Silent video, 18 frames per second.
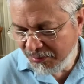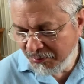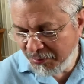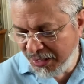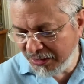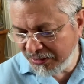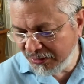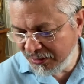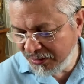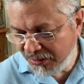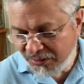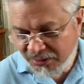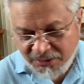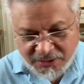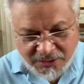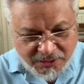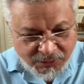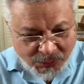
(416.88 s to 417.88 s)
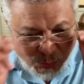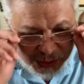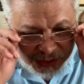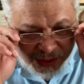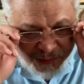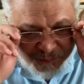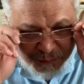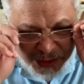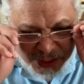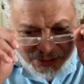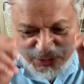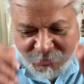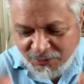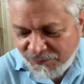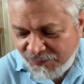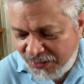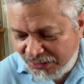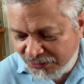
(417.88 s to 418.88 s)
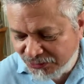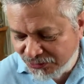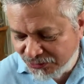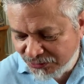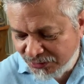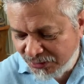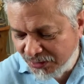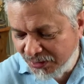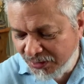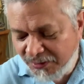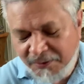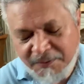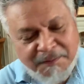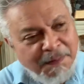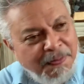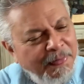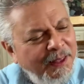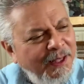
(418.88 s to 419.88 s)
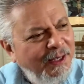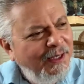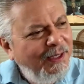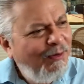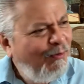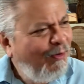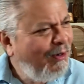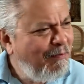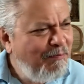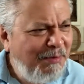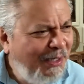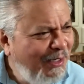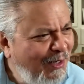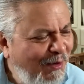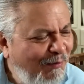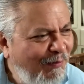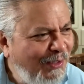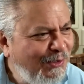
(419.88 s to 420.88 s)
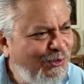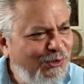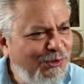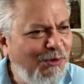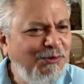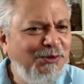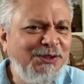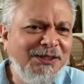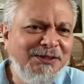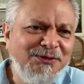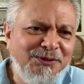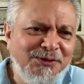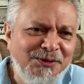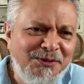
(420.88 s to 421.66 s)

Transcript: But what have many of us, what have many of us chosen to